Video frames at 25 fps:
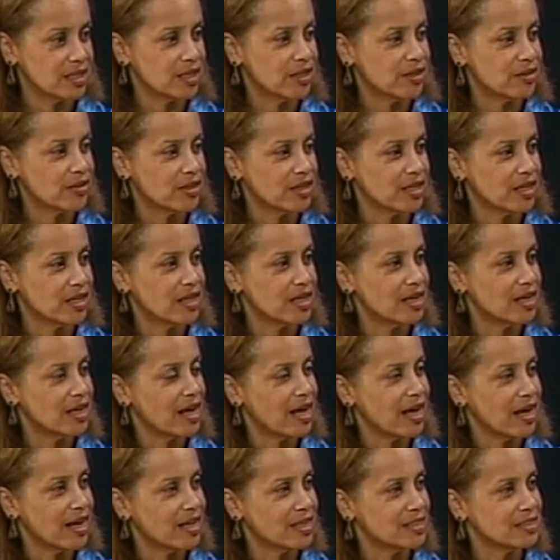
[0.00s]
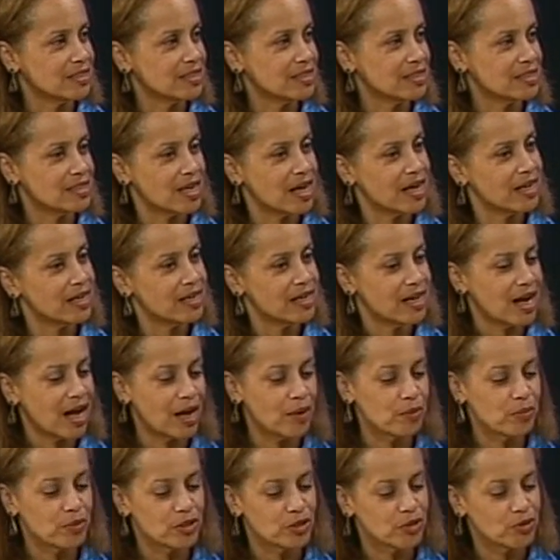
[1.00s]
area and decided
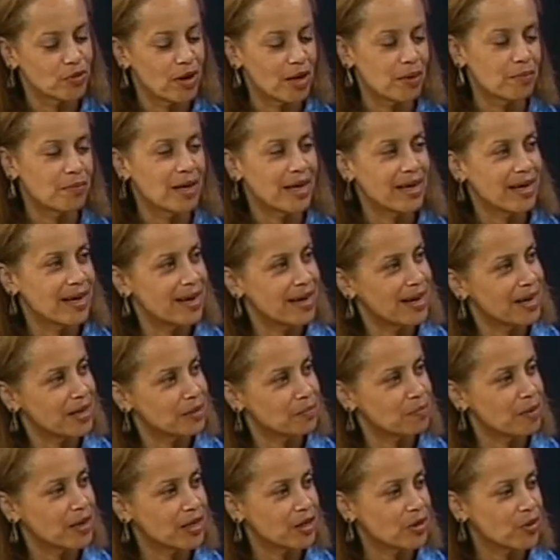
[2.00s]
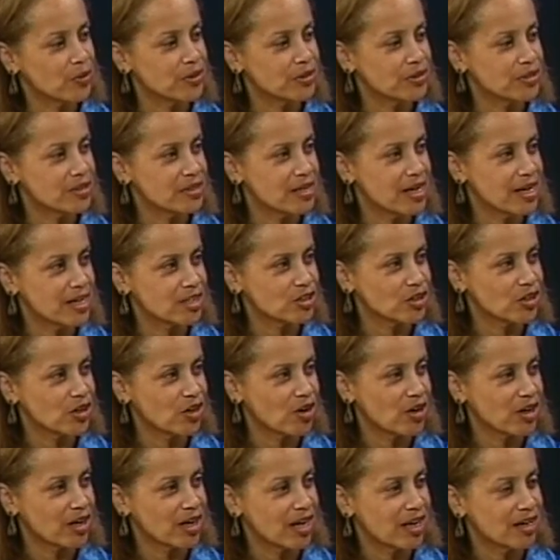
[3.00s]
I would try my hand by going to the National
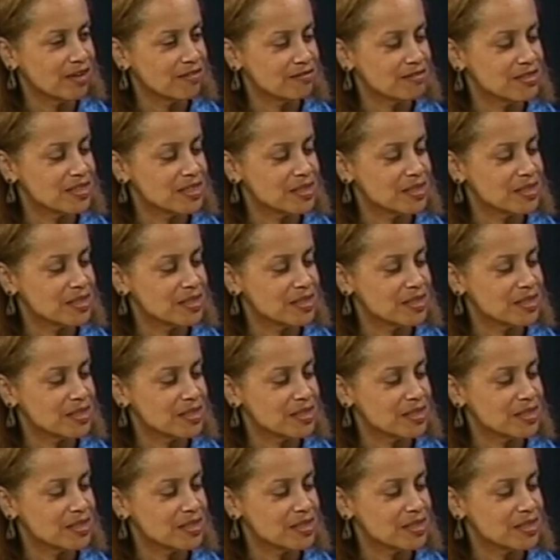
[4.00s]
Archives.